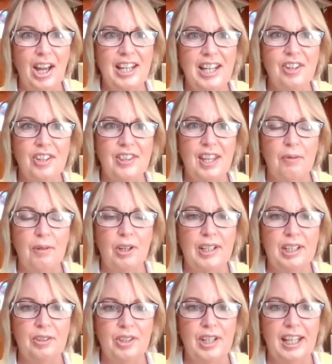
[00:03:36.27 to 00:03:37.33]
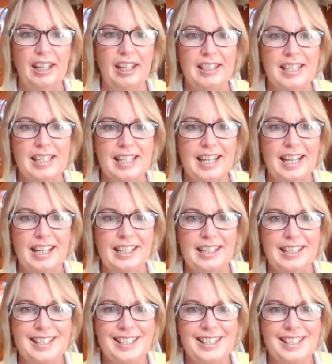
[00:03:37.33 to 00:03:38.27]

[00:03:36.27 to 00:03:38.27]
I know that we're in good hands today.